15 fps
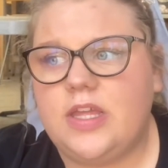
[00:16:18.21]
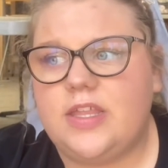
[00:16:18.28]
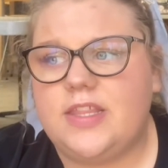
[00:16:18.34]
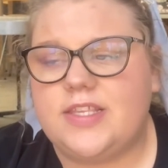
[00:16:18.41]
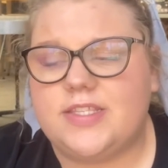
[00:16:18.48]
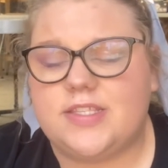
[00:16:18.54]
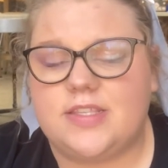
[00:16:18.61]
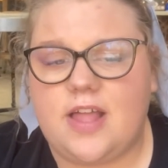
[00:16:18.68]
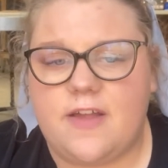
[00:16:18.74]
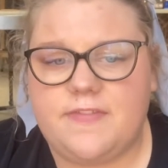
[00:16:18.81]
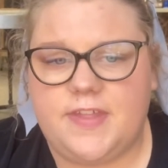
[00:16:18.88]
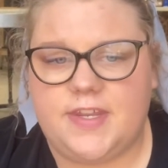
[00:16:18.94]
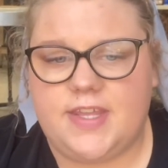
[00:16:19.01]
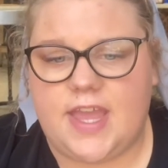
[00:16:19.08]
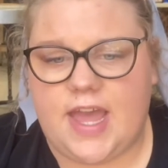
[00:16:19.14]
This love
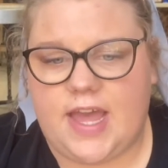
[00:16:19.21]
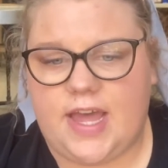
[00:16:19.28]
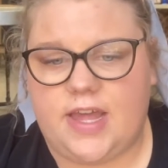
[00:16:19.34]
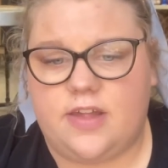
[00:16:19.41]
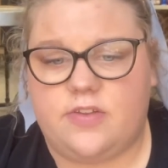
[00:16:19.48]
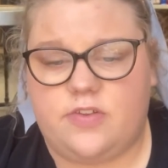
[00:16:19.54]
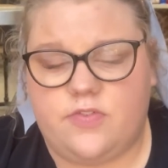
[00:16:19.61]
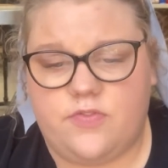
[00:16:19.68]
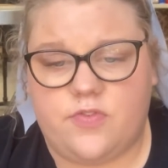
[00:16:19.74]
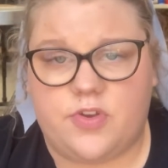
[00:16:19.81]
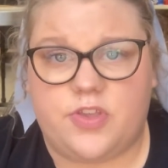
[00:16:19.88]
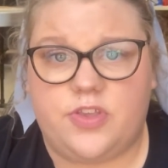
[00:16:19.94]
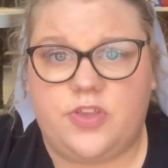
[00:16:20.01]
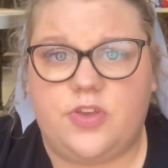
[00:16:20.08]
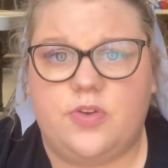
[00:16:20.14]
that he had for
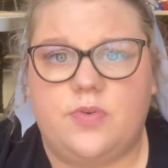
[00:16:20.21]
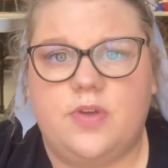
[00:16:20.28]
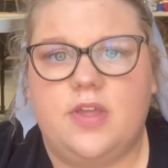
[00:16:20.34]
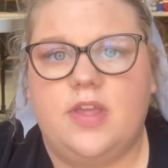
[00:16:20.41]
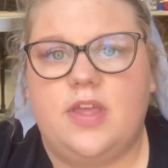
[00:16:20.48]
you.